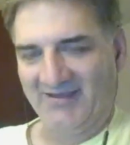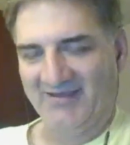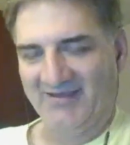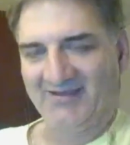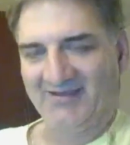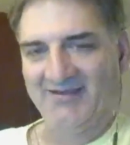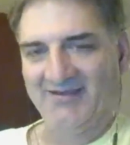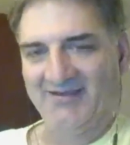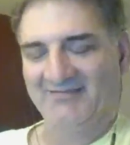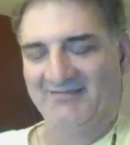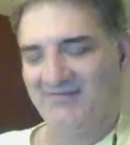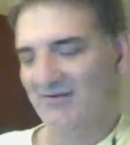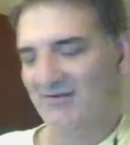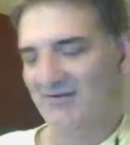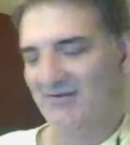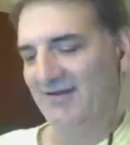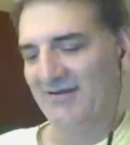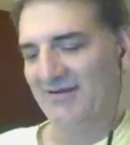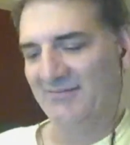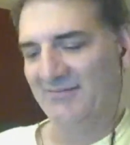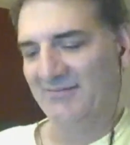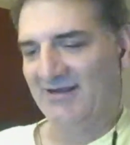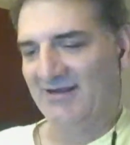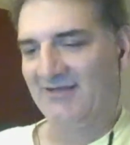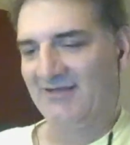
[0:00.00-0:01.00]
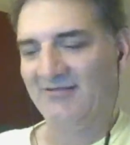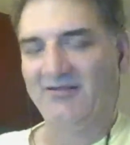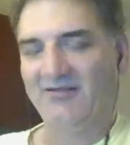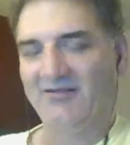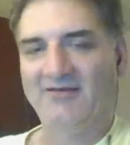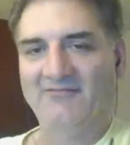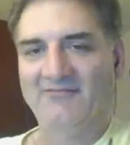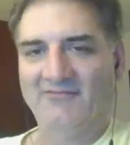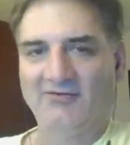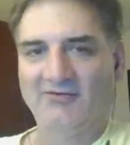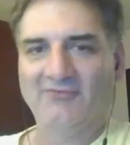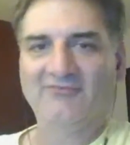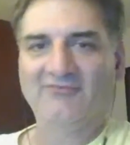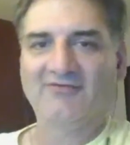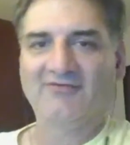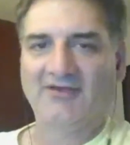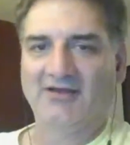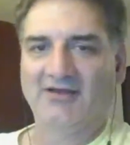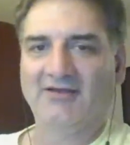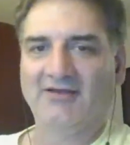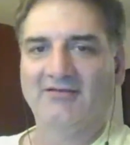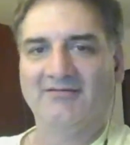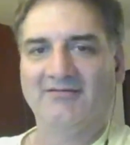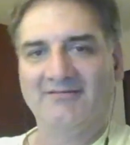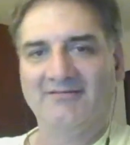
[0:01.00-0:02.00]
Yeah, so I love those
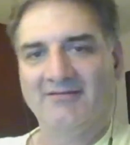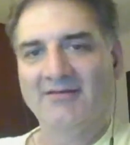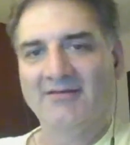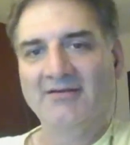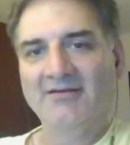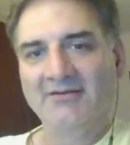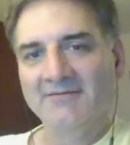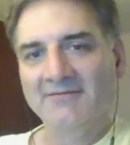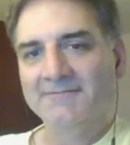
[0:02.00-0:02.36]
kinds.